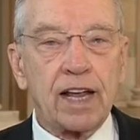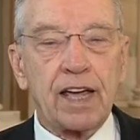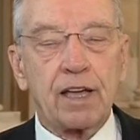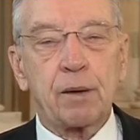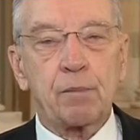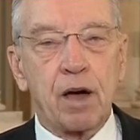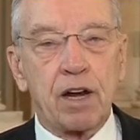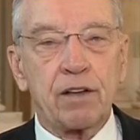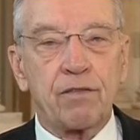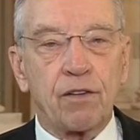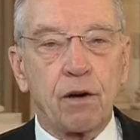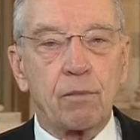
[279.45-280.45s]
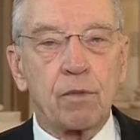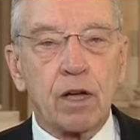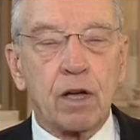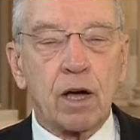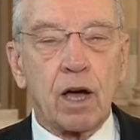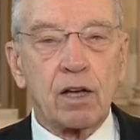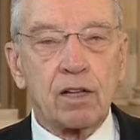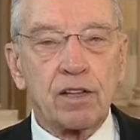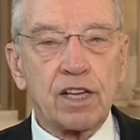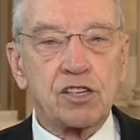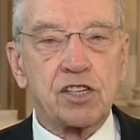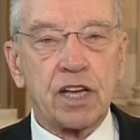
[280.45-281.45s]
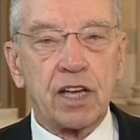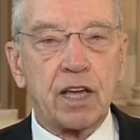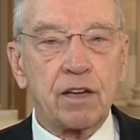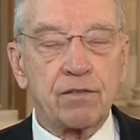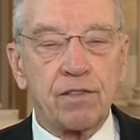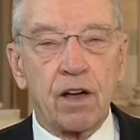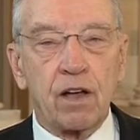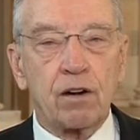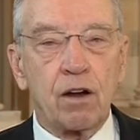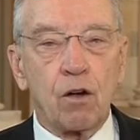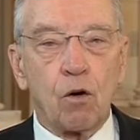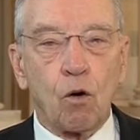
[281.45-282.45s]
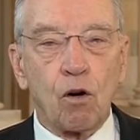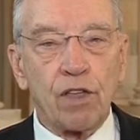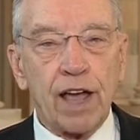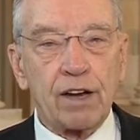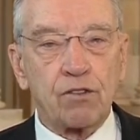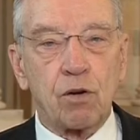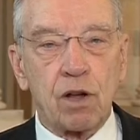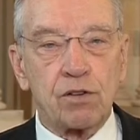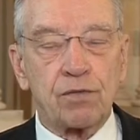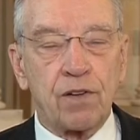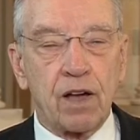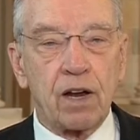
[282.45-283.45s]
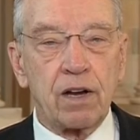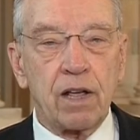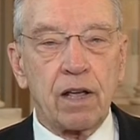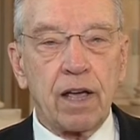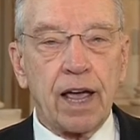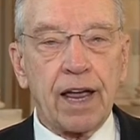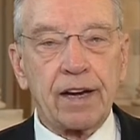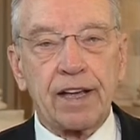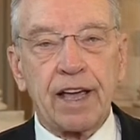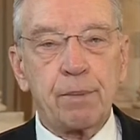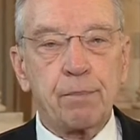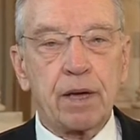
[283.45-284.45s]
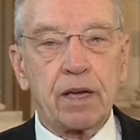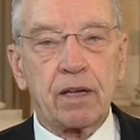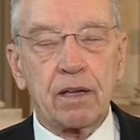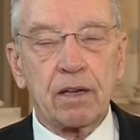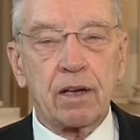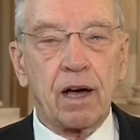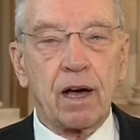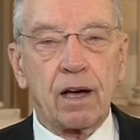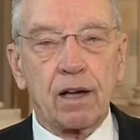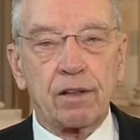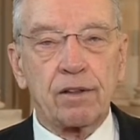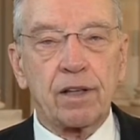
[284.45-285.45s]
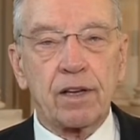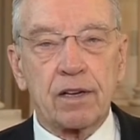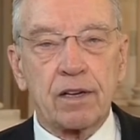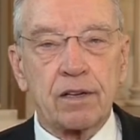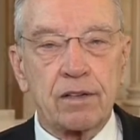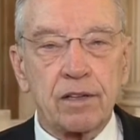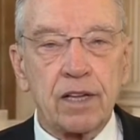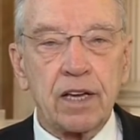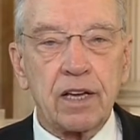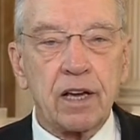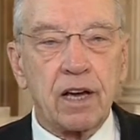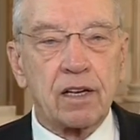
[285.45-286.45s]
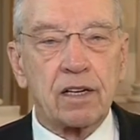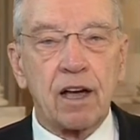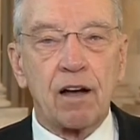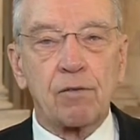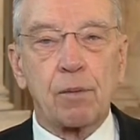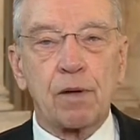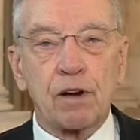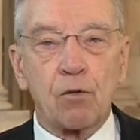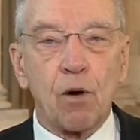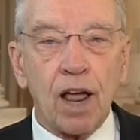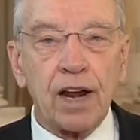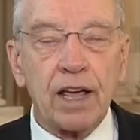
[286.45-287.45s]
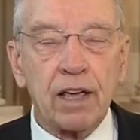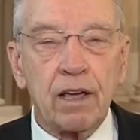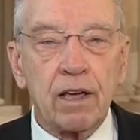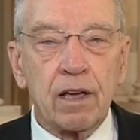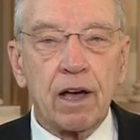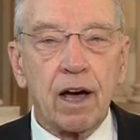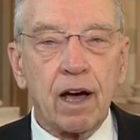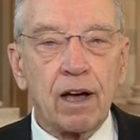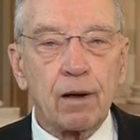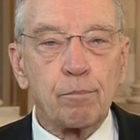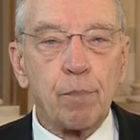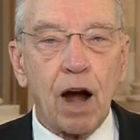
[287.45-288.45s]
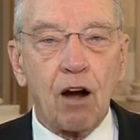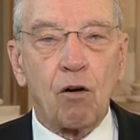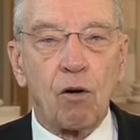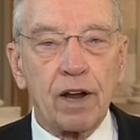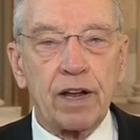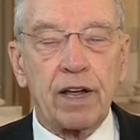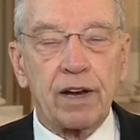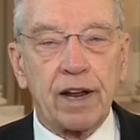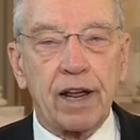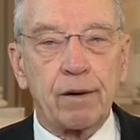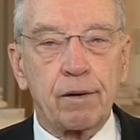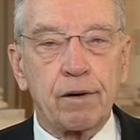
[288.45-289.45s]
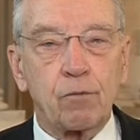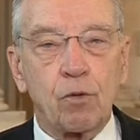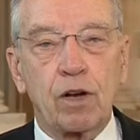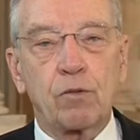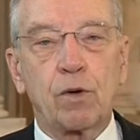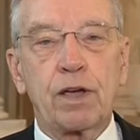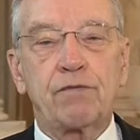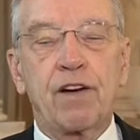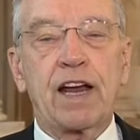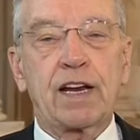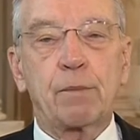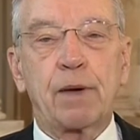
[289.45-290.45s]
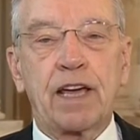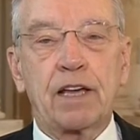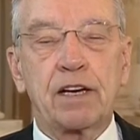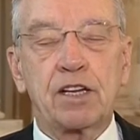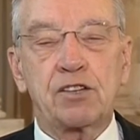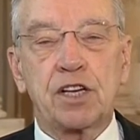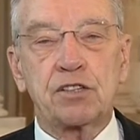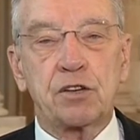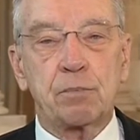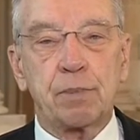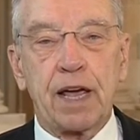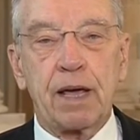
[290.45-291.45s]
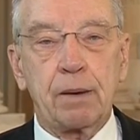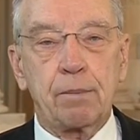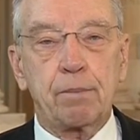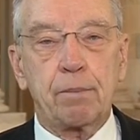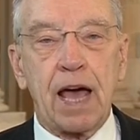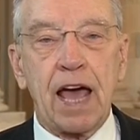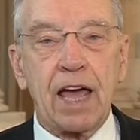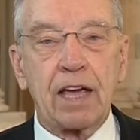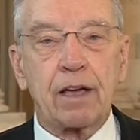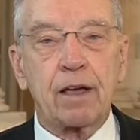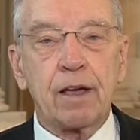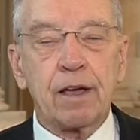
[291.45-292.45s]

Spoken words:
taking money from this sinking fund or that trust fund and keeping the government running, borrowing, and then And when we finally make a decision pay back,